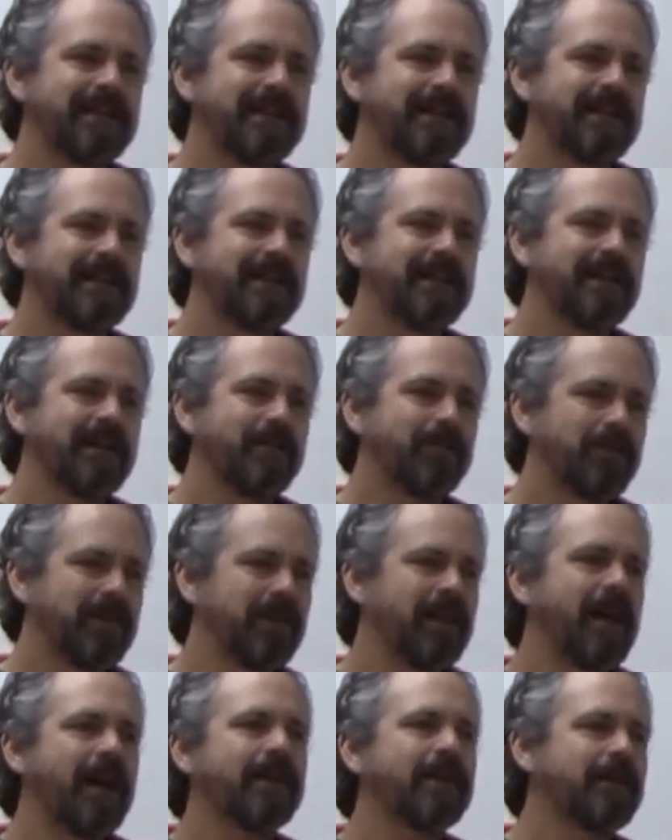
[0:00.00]
uh, a
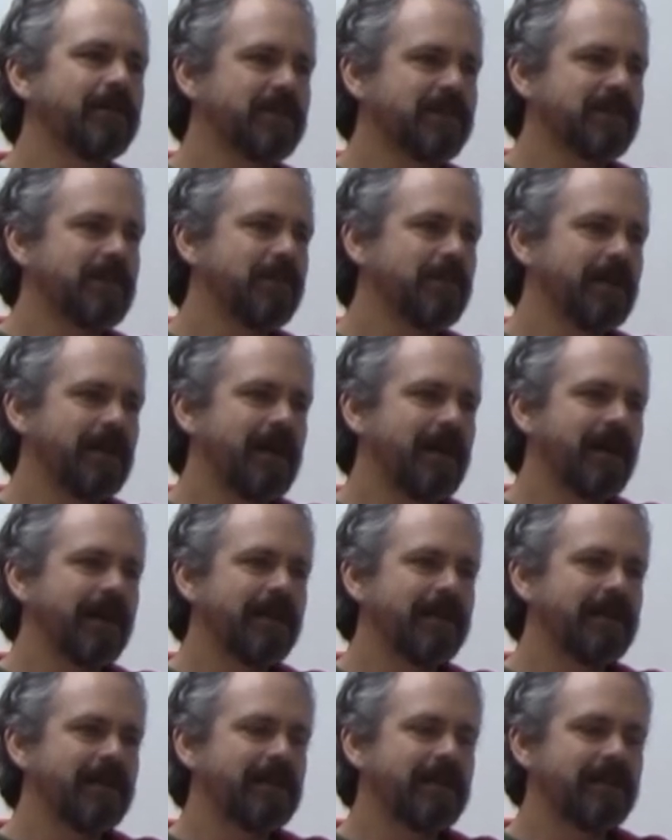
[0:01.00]
plot of some
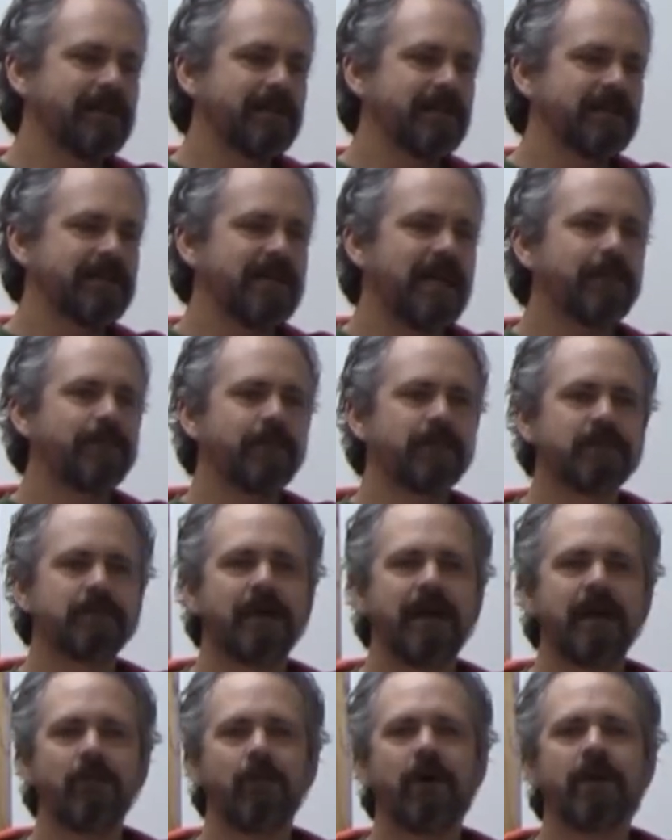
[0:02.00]
kind that the disciples
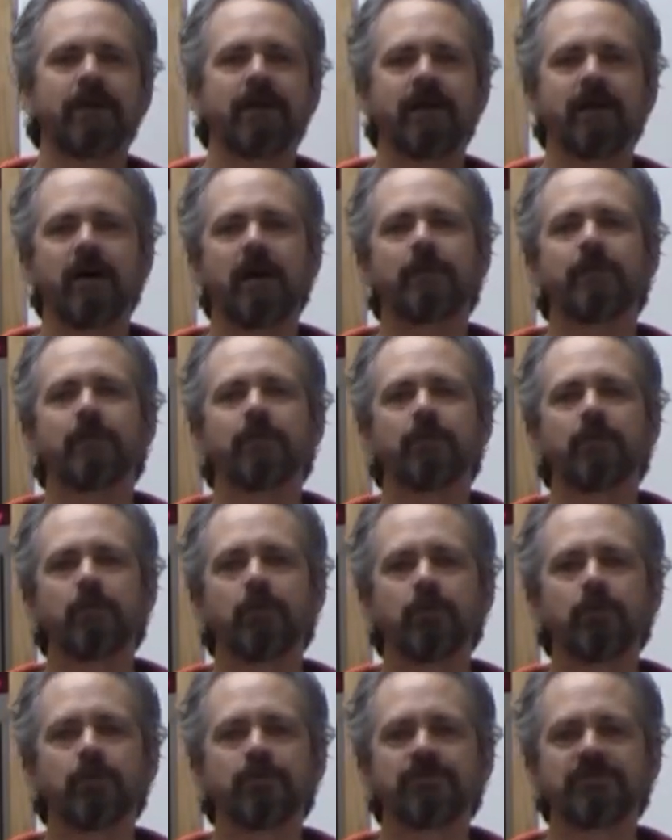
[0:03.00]
might want to come and
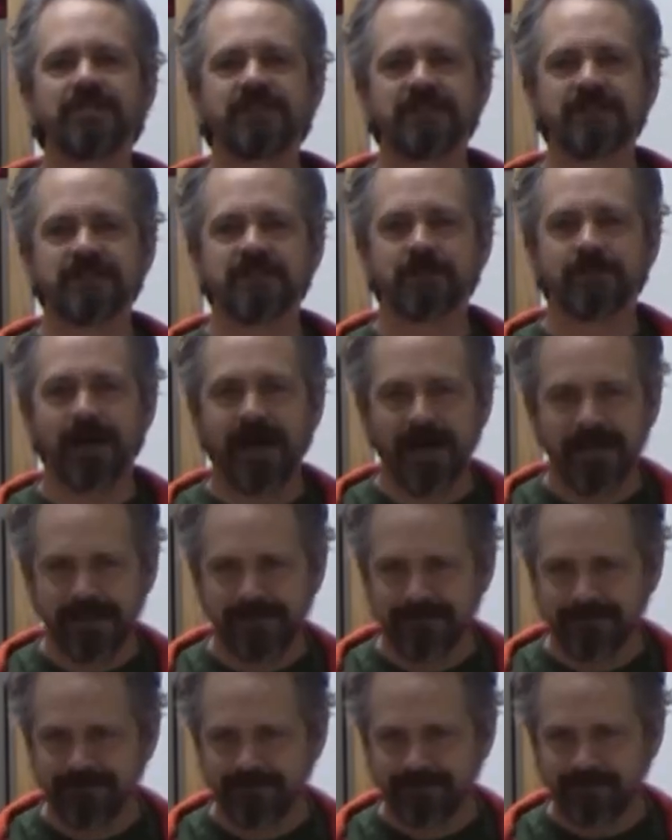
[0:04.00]
remove Jesus' body.
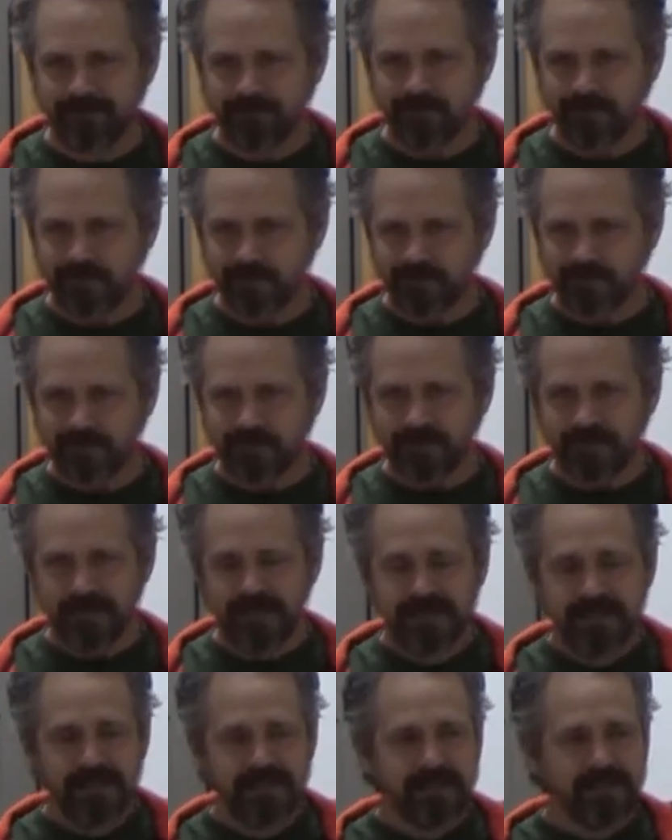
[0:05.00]

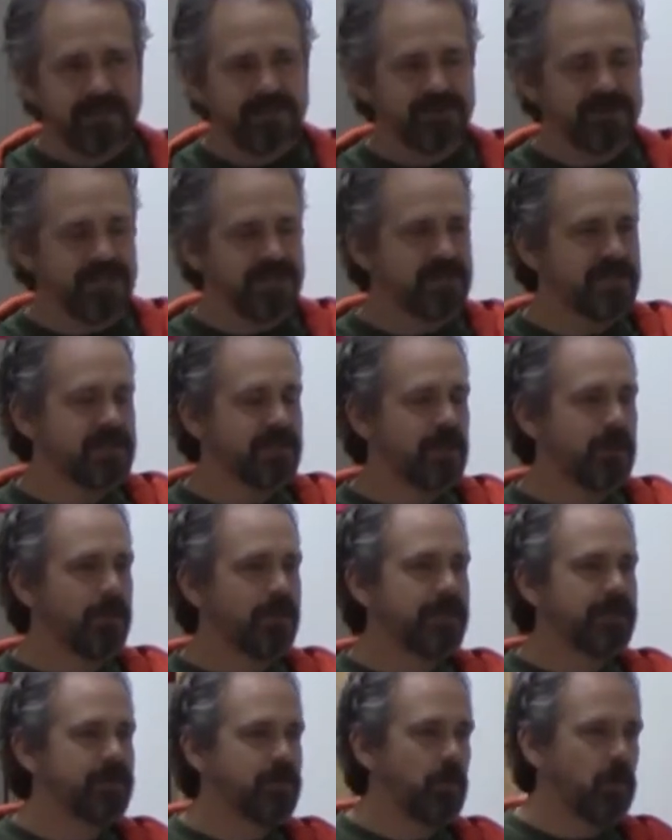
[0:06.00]
Jesus had
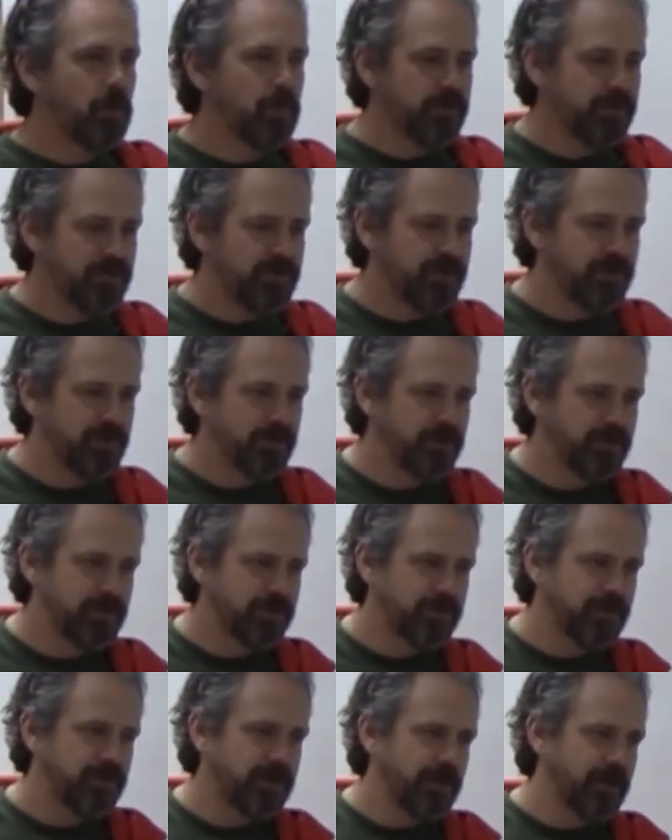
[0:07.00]
already told the
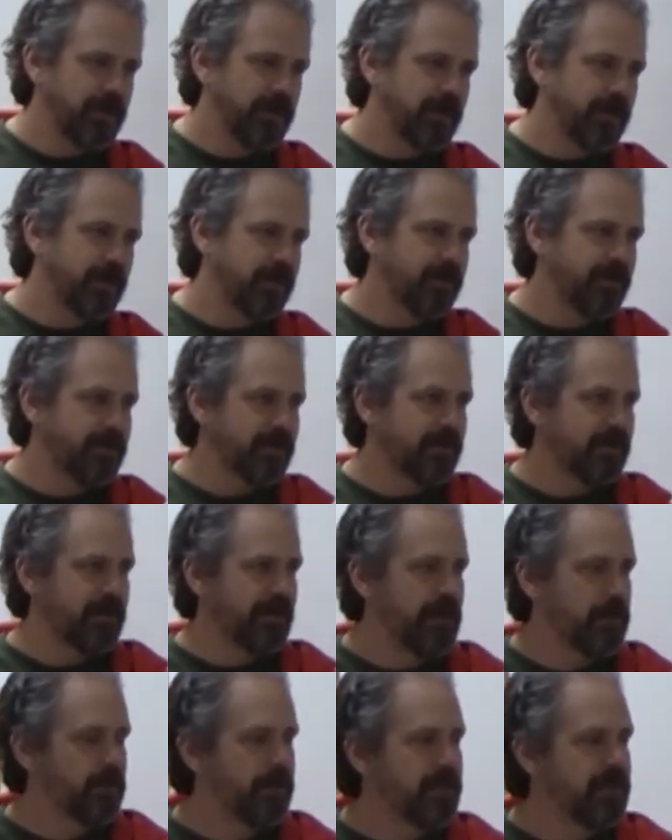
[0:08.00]
Jews uh, that, that
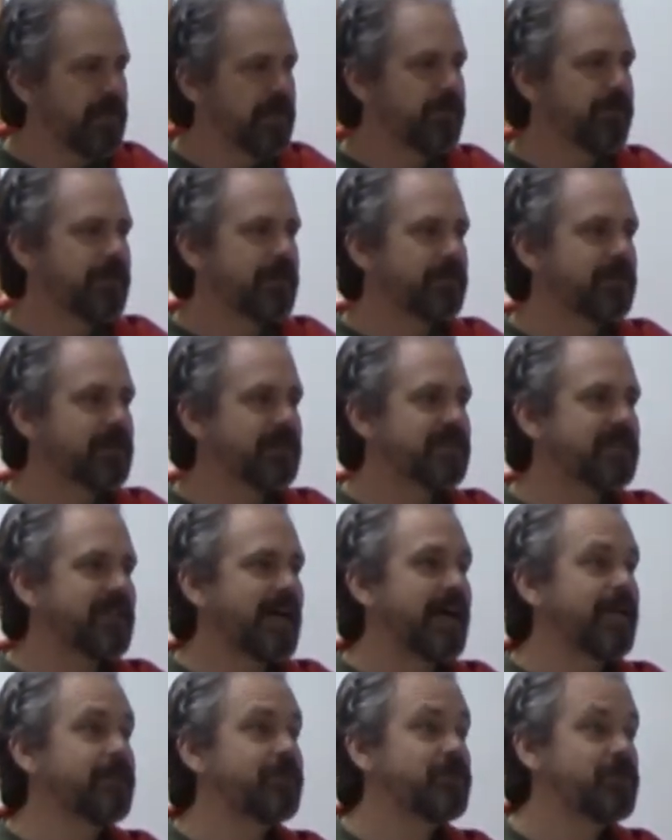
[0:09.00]
he would give them the
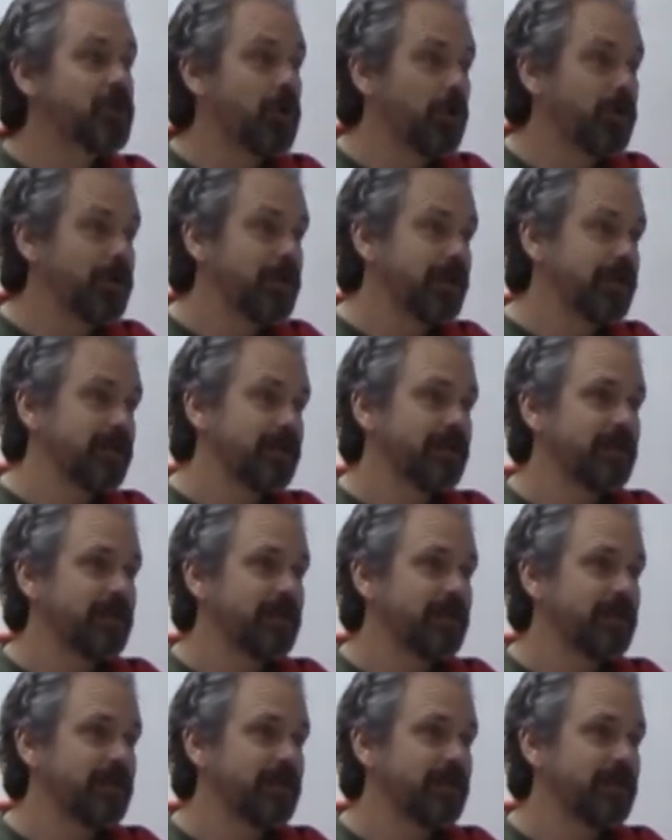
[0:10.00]
sign of Jonah.